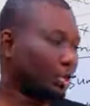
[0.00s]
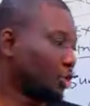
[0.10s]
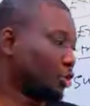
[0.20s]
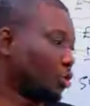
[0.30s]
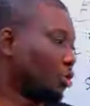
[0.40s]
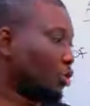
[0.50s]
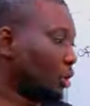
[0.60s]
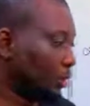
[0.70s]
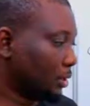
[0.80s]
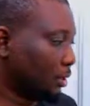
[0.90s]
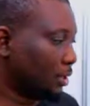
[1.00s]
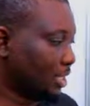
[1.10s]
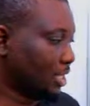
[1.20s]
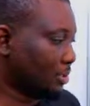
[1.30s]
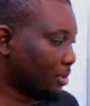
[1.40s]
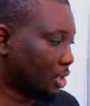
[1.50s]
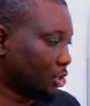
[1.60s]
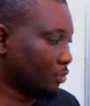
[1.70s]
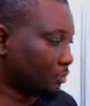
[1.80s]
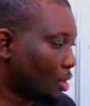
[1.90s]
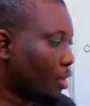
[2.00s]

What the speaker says: is called deamination.